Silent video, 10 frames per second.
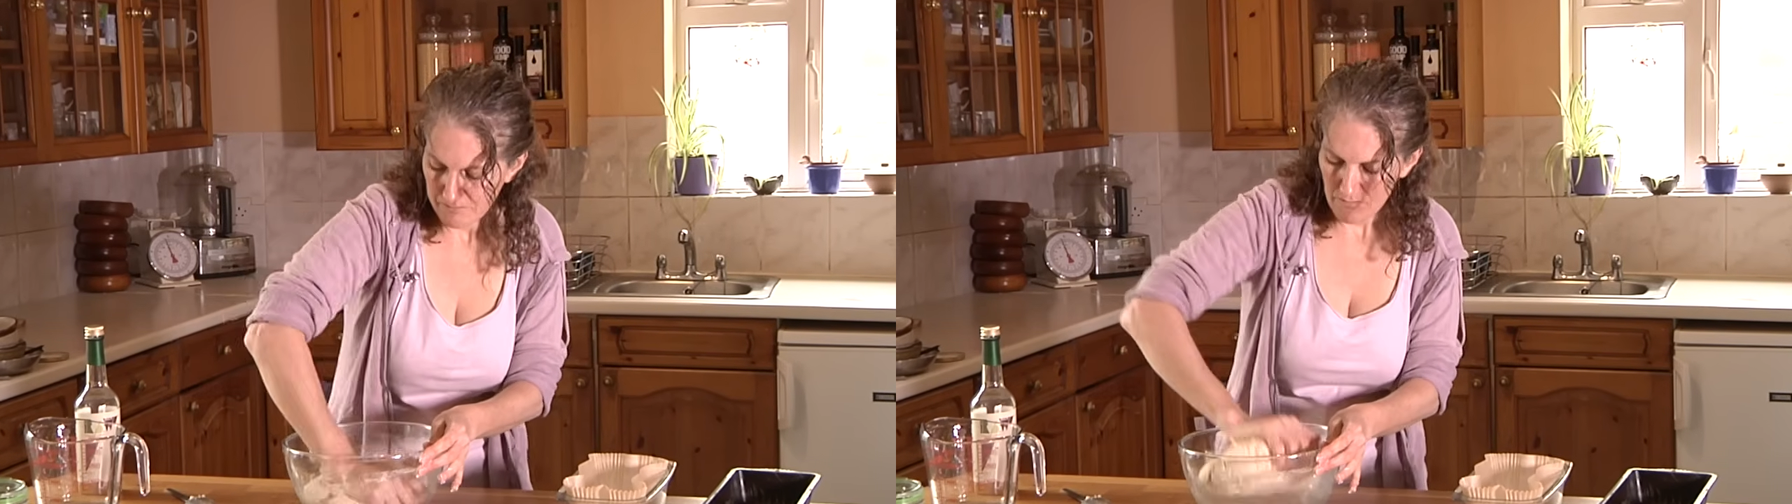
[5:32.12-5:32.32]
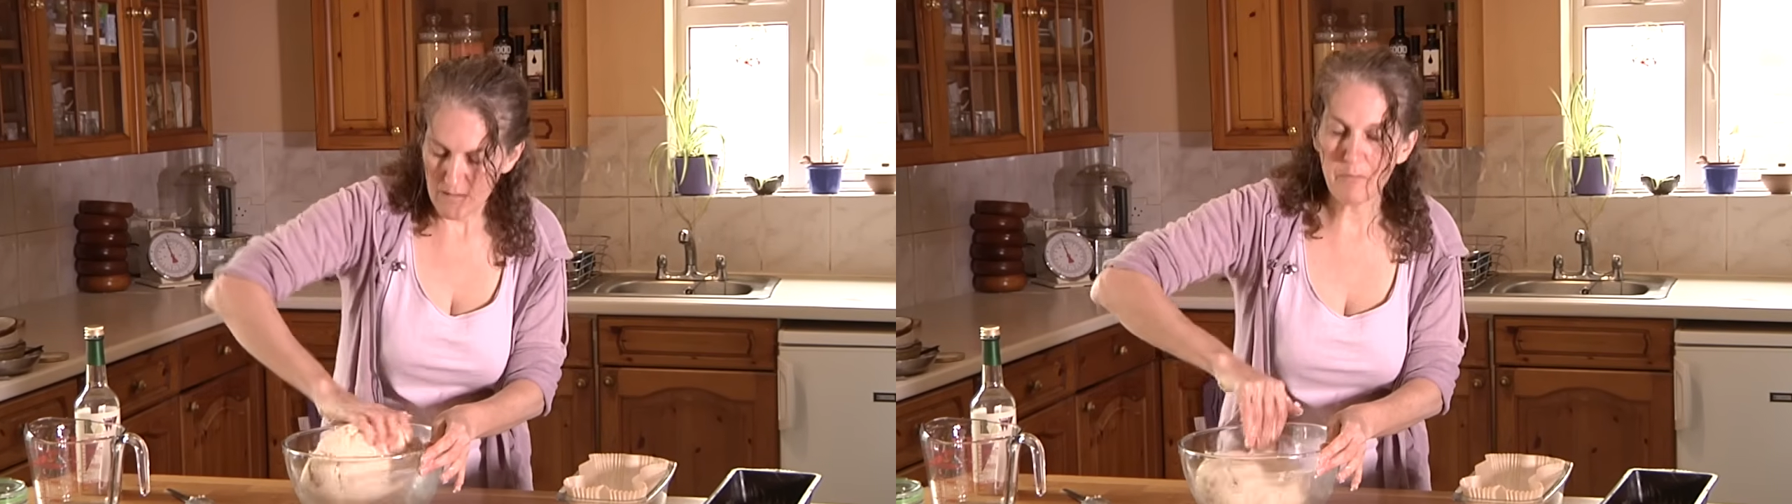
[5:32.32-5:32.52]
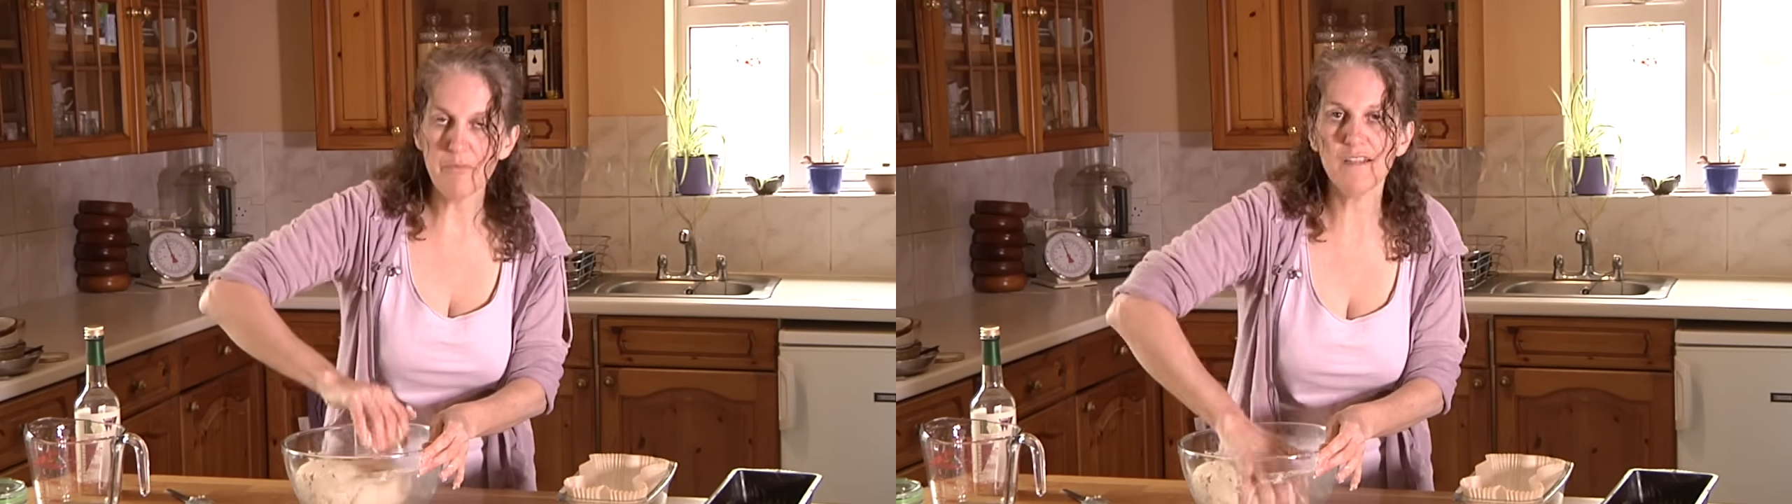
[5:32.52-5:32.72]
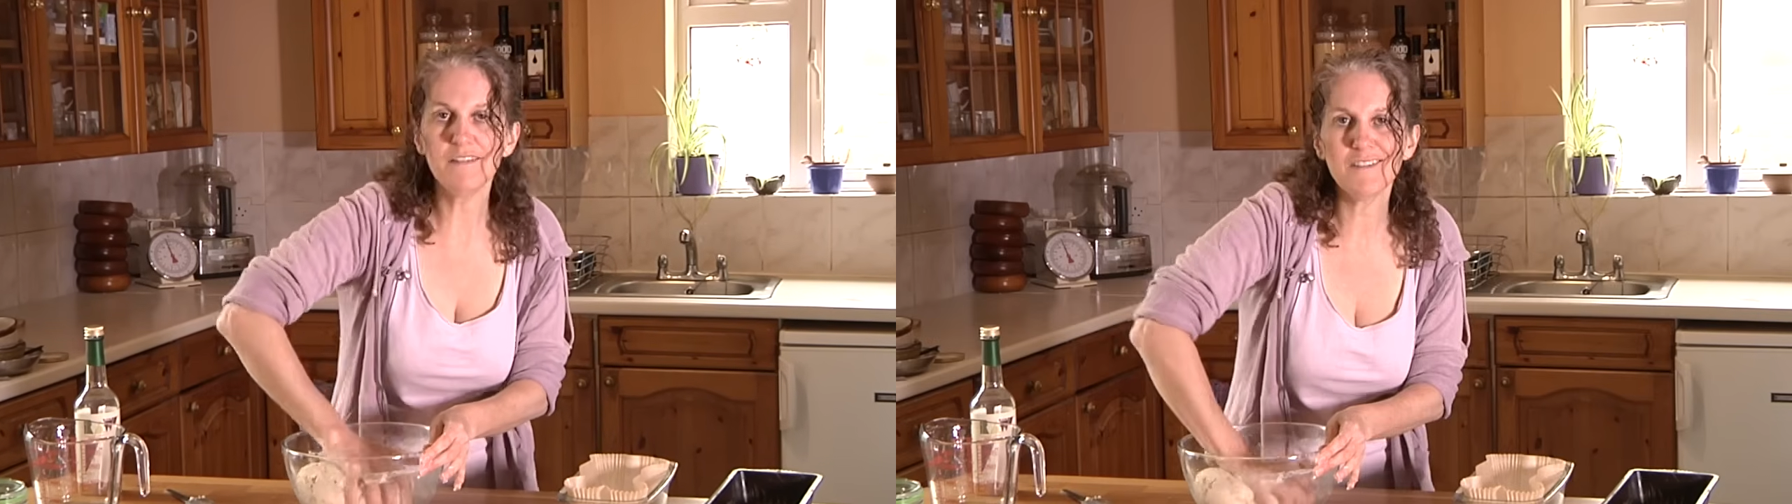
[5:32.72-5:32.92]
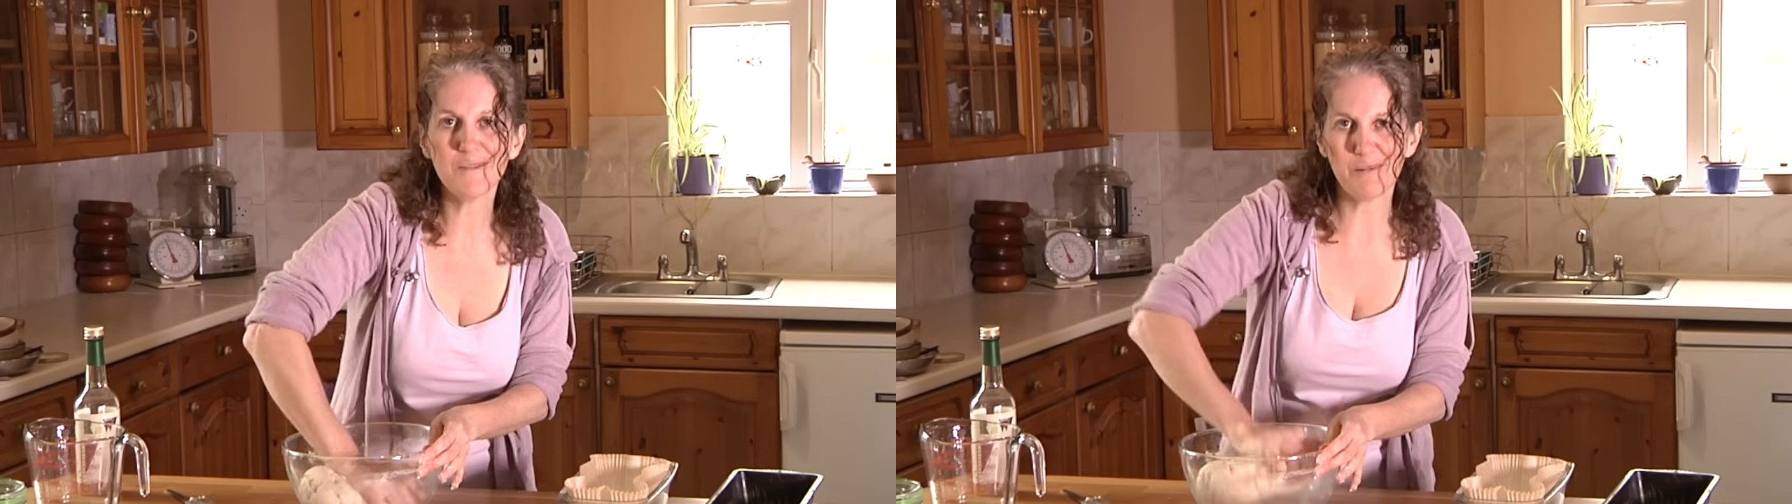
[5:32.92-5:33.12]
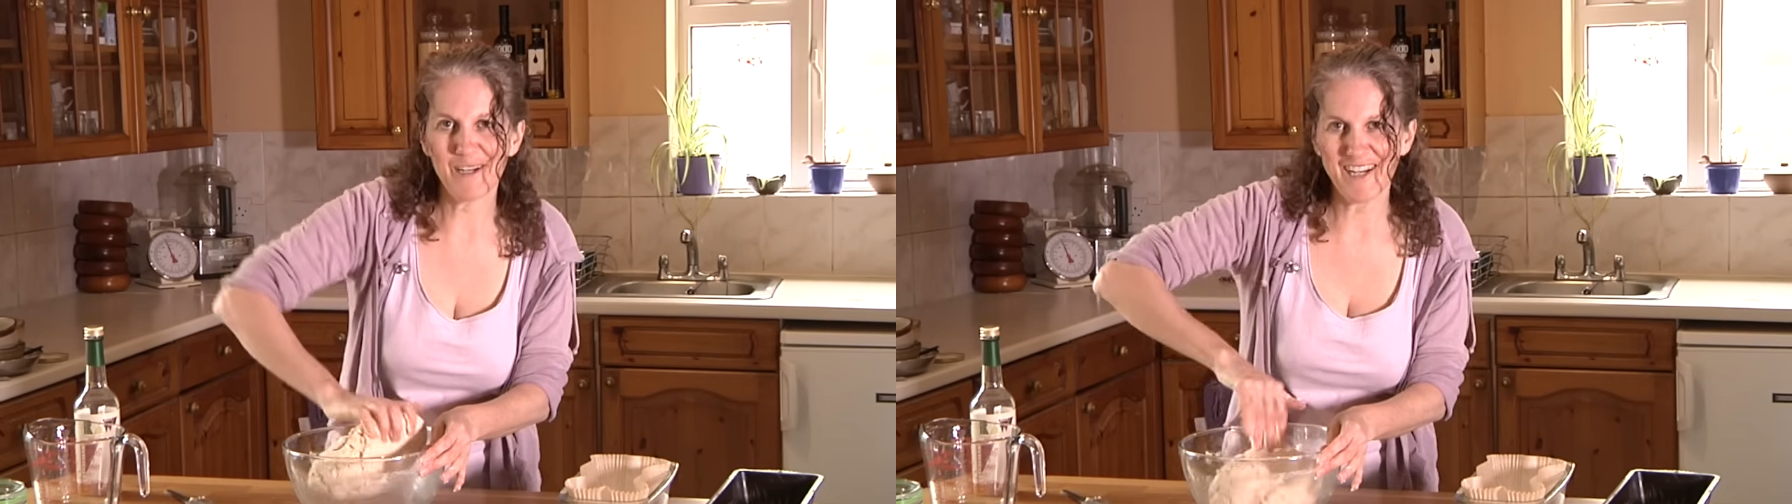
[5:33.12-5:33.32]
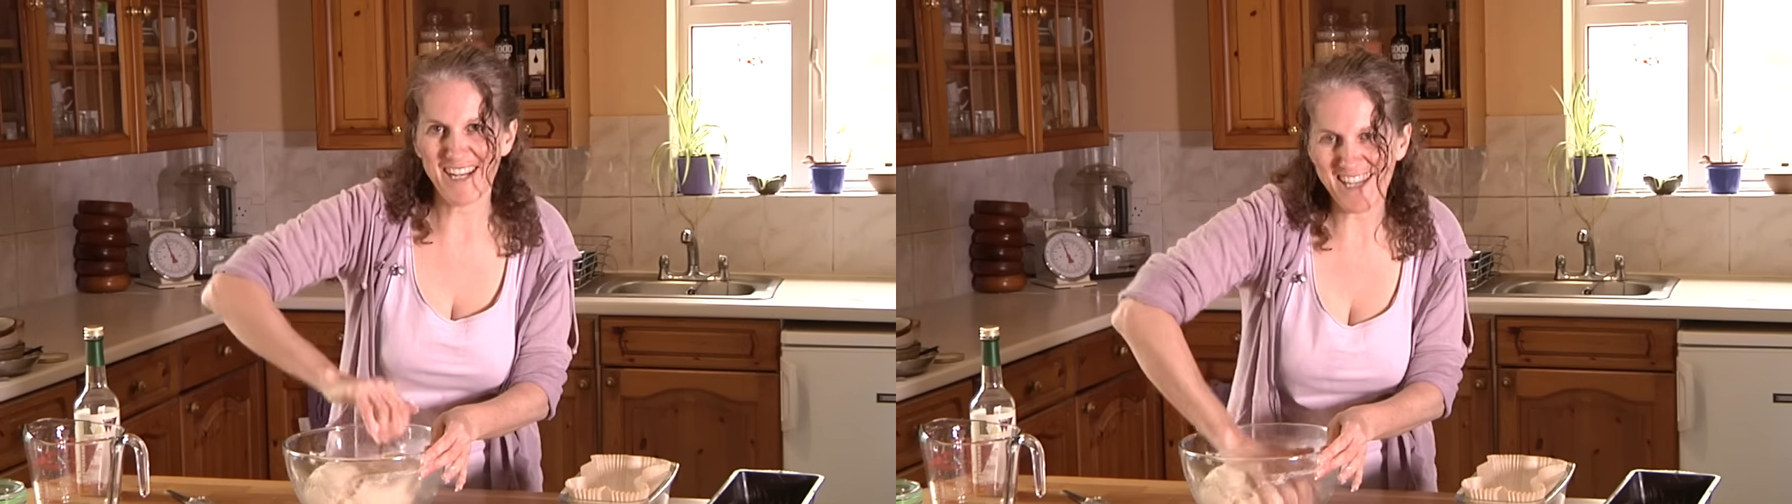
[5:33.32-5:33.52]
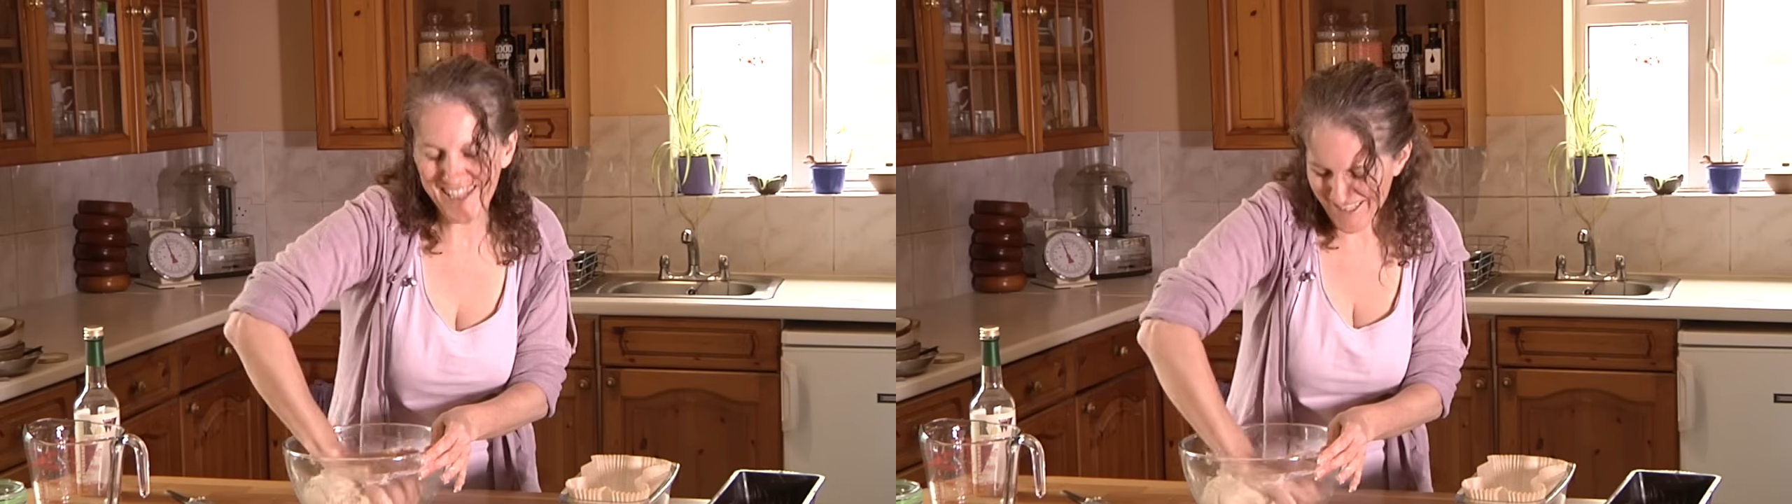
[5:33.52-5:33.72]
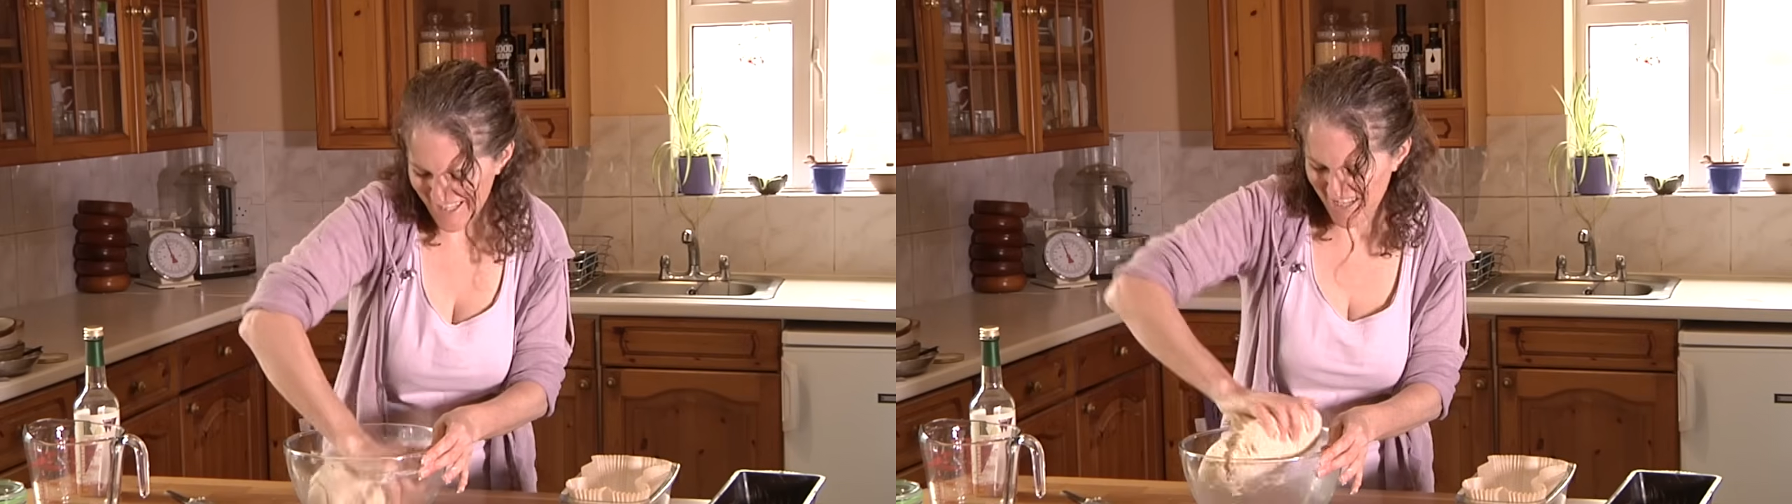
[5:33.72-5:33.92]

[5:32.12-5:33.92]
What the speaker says: a bit of discipline there.